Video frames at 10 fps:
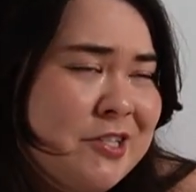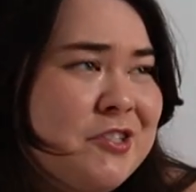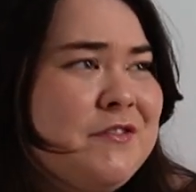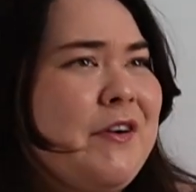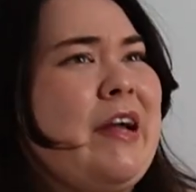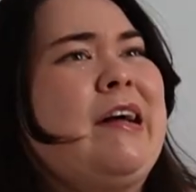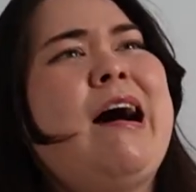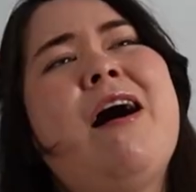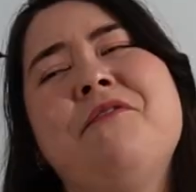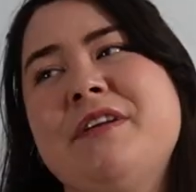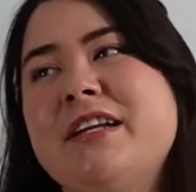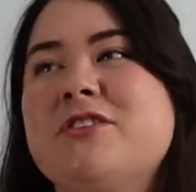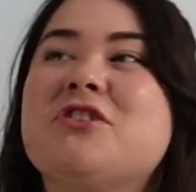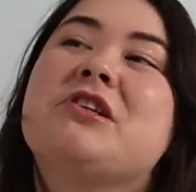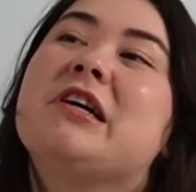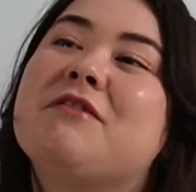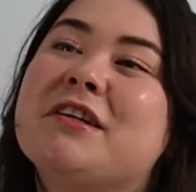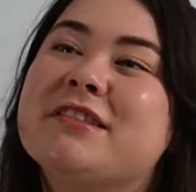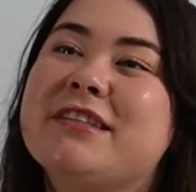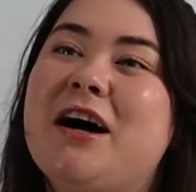She's very confident and sure of
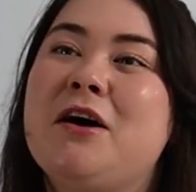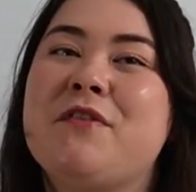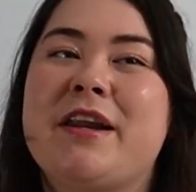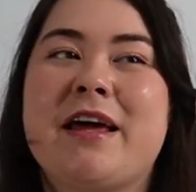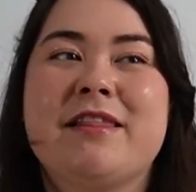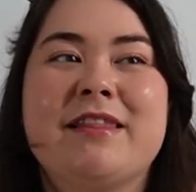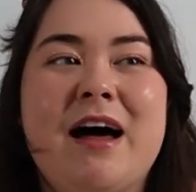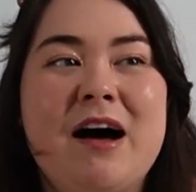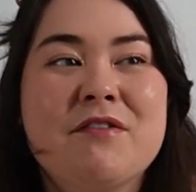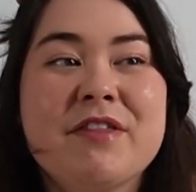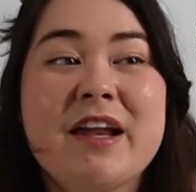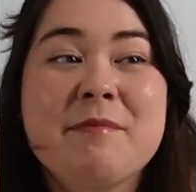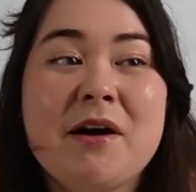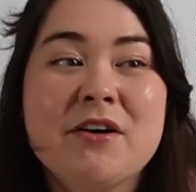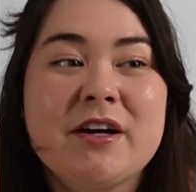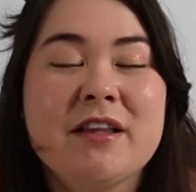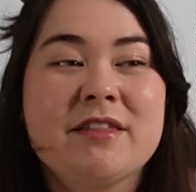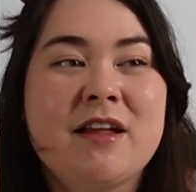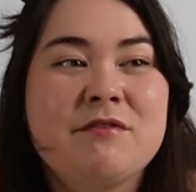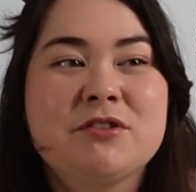herself, and I love that about her. I
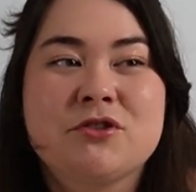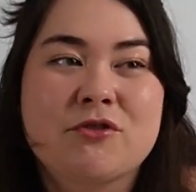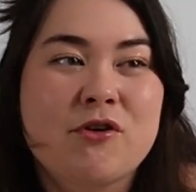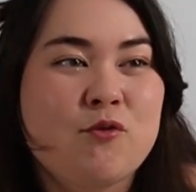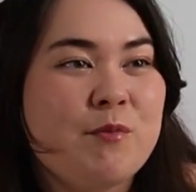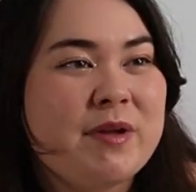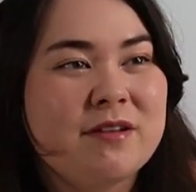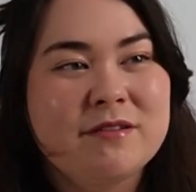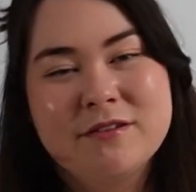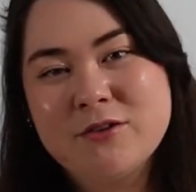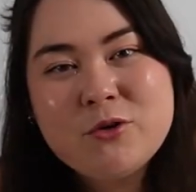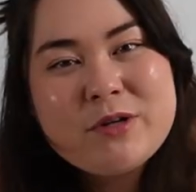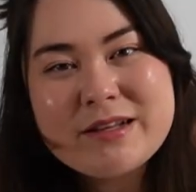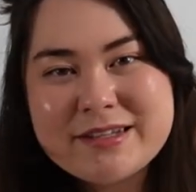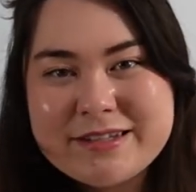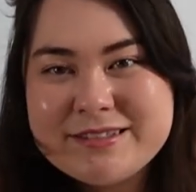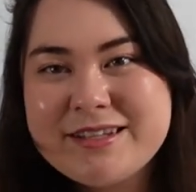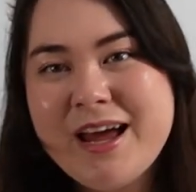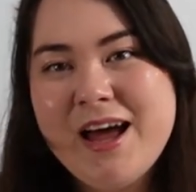love a strong woman who doesn't.